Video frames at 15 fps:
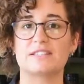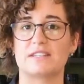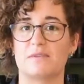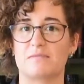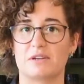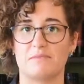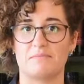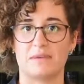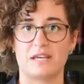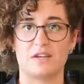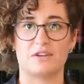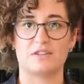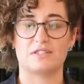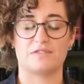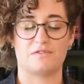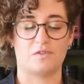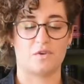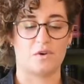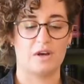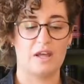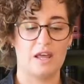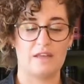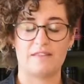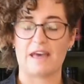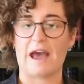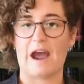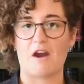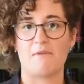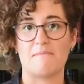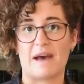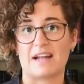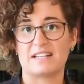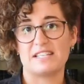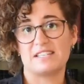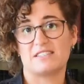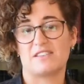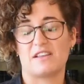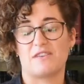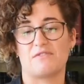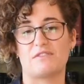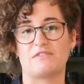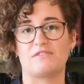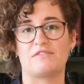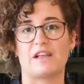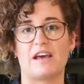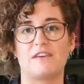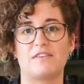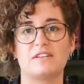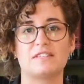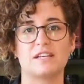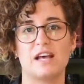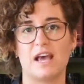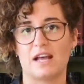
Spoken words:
some can be used for their aromatic, so they're real flavours,